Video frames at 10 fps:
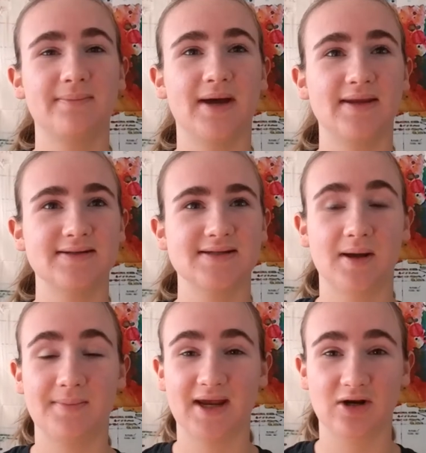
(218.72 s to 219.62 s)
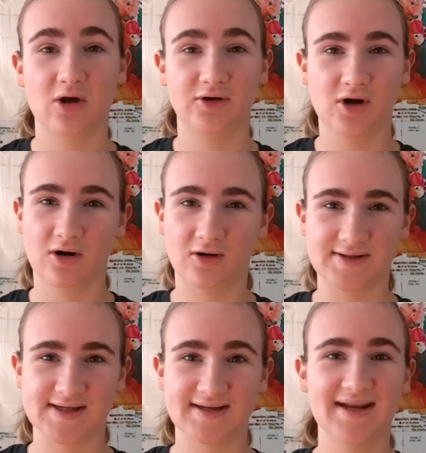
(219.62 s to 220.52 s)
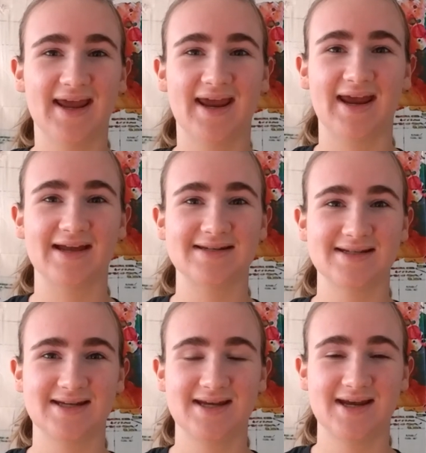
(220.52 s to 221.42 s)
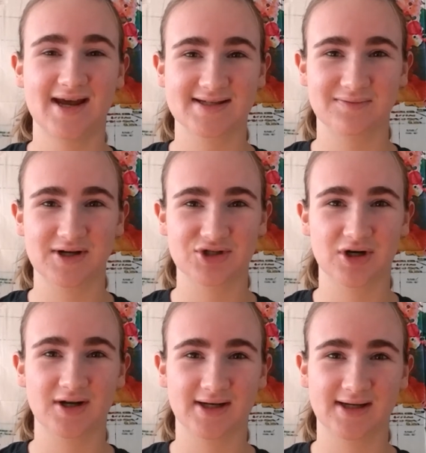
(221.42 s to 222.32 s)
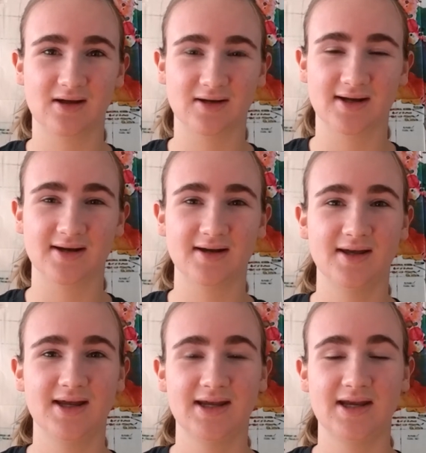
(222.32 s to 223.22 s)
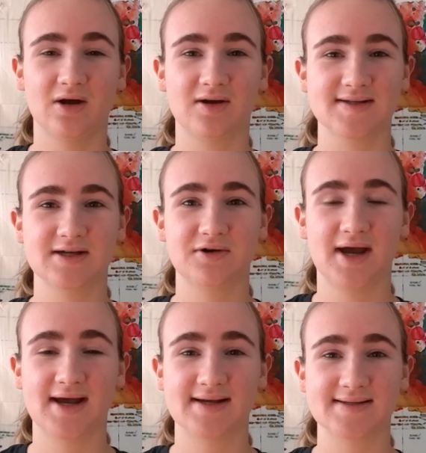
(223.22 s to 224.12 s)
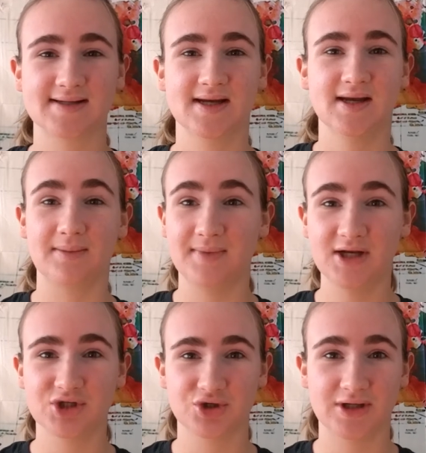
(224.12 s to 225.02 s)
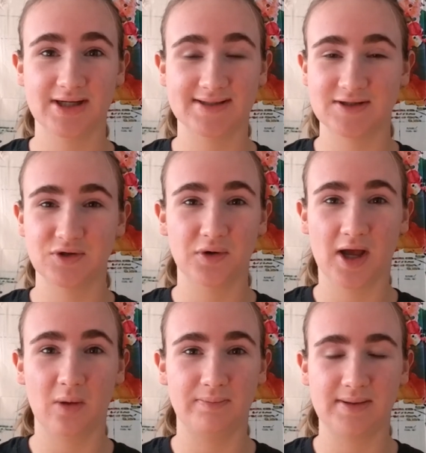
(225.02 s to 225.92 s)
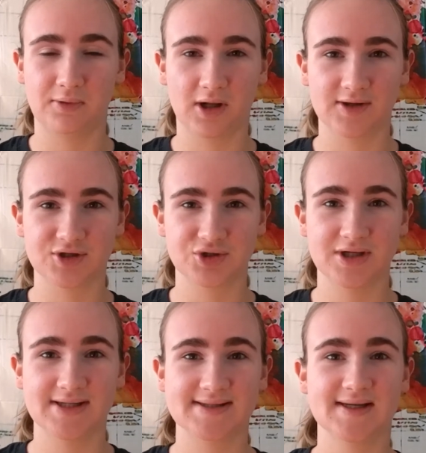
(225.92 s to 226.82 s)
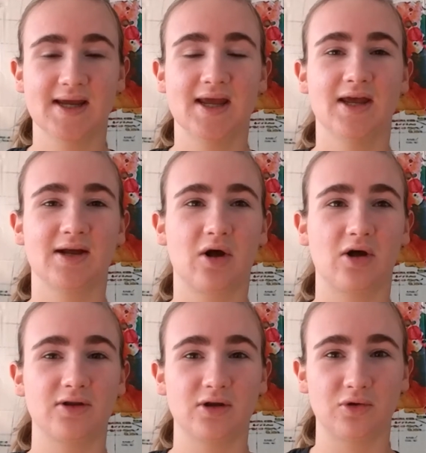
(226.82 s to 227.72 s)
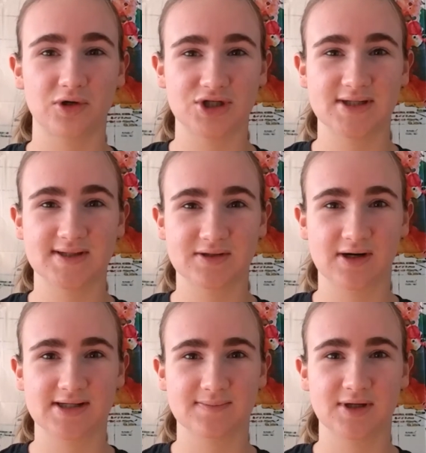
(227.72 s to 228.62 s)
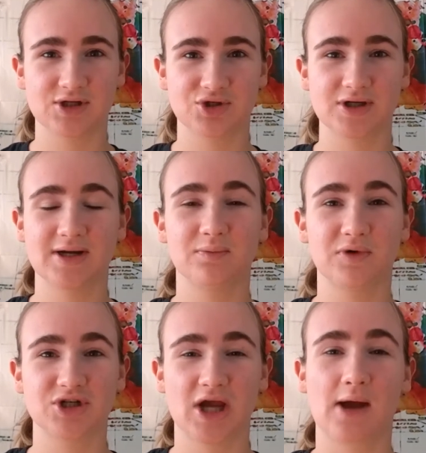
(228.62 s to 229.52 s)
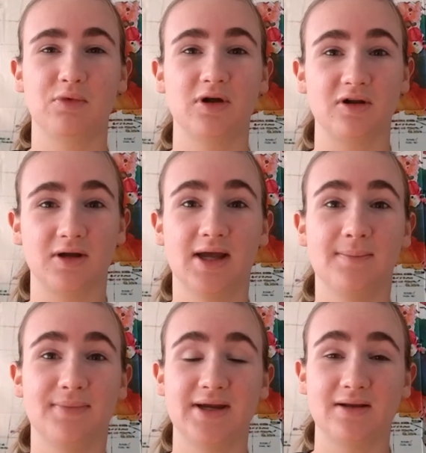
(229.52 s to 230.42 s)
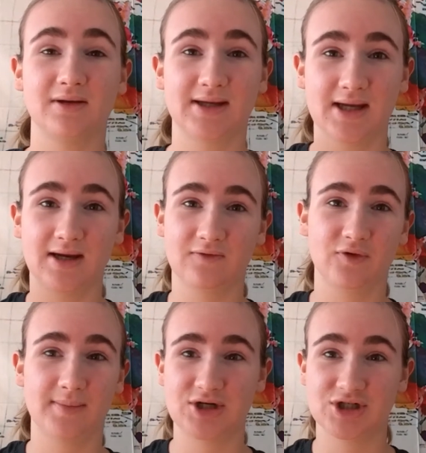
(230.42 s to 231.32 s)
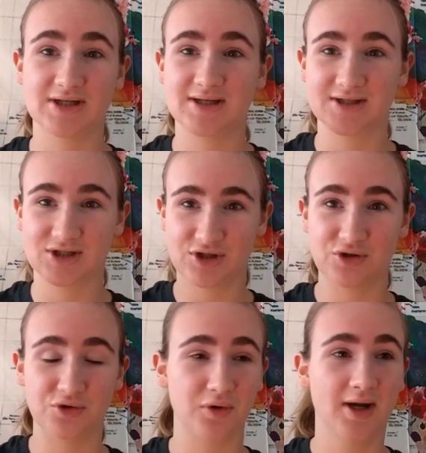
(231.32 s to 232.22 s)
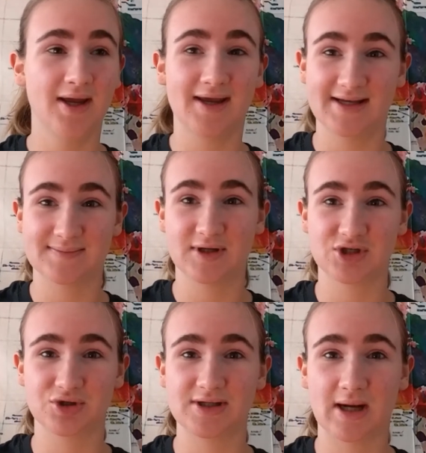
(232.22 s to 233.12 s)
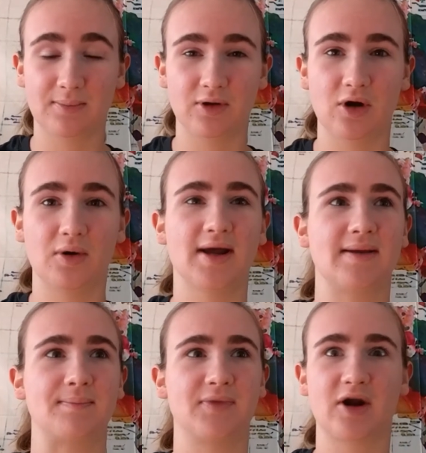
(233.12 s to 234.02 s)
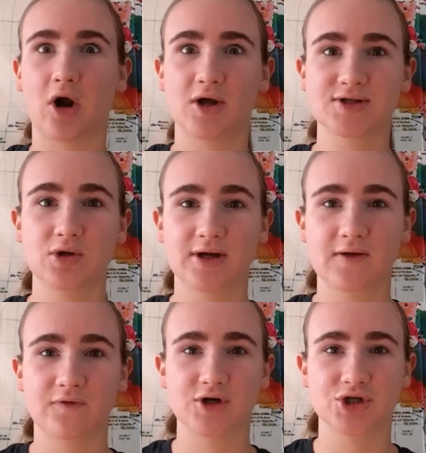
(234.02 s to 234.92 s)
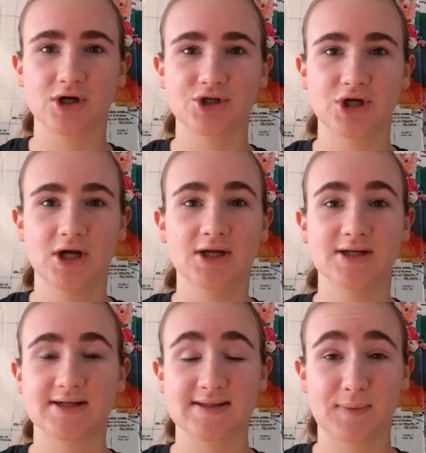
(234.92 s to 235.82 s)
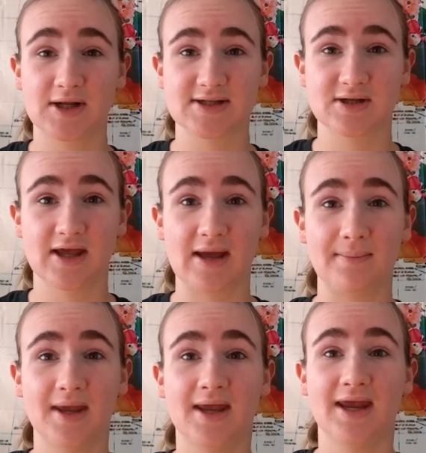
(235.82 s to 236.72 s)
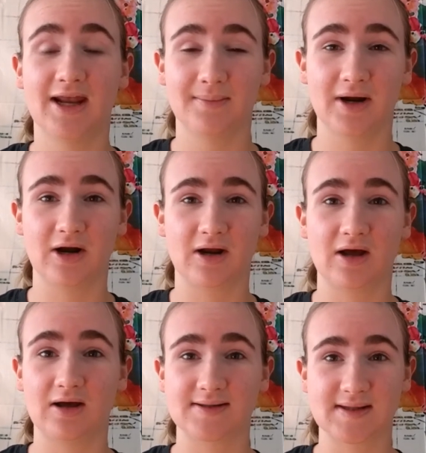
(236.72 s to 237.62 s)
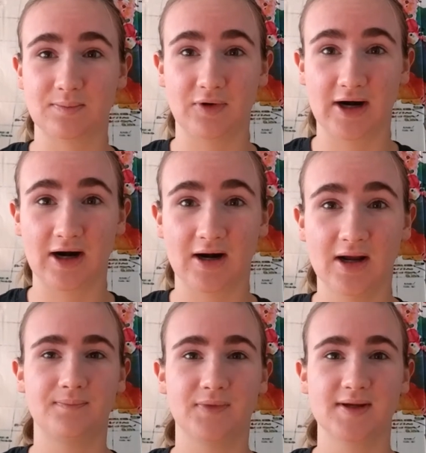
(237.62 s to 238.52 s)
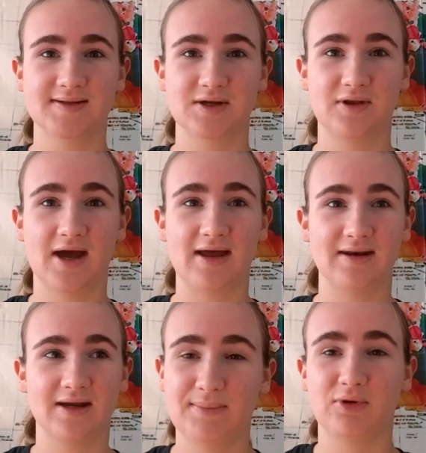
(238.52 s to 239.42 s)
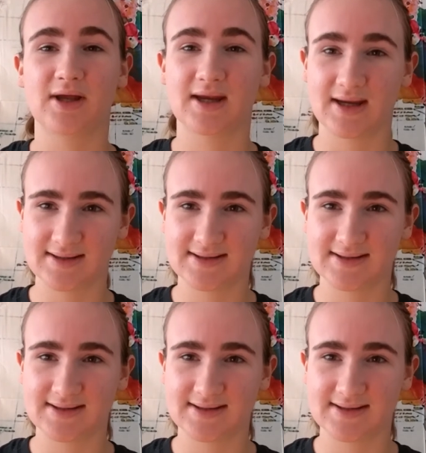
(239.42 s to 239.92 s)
met a man called Carlton, and he has a restaurant in Calcutta. He also has a ministry to help people on the streets called the Lord Jesus Christ Ministry, which I will be linking information to his ministry down below. And they're also looking for a church to sponsor them in America somewhere so that people can get